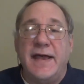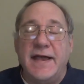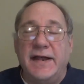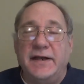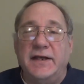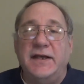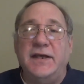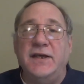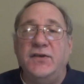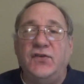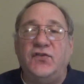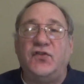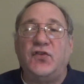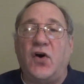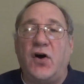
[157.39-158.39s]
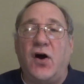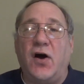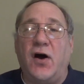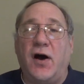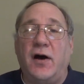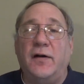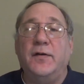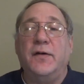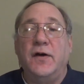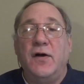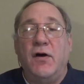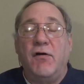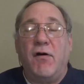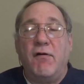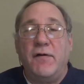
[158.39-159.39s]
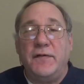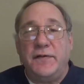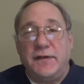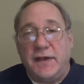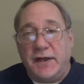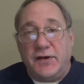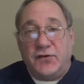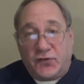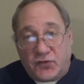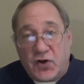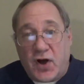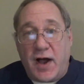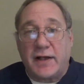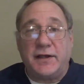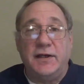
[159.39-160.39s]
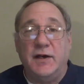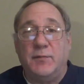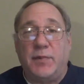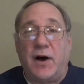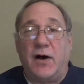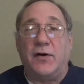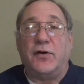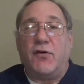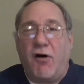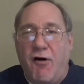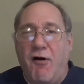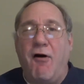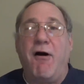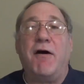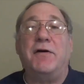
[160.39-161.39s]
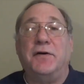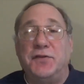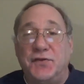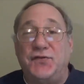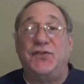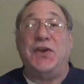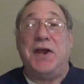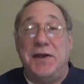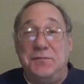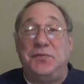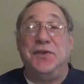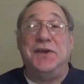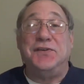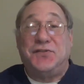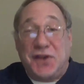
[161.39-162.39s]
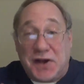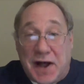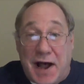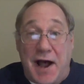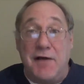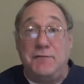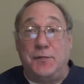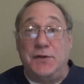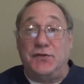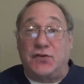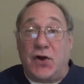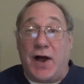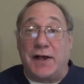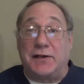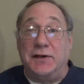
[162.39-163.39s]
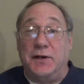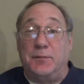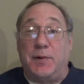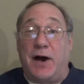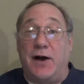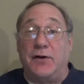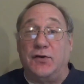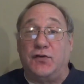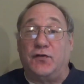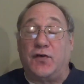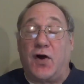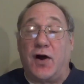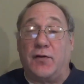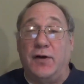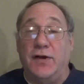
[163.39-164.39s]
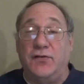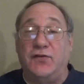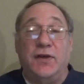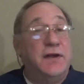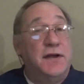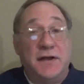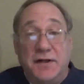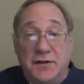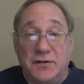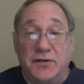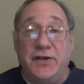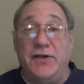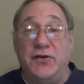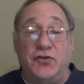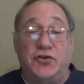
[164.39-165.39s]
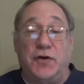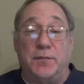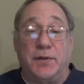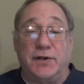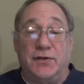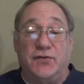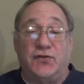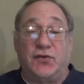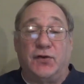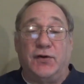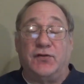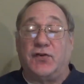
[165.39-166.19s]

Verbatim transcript: And he saw and is talking about all of the same things that I've been talking about as far as leadership are concerned.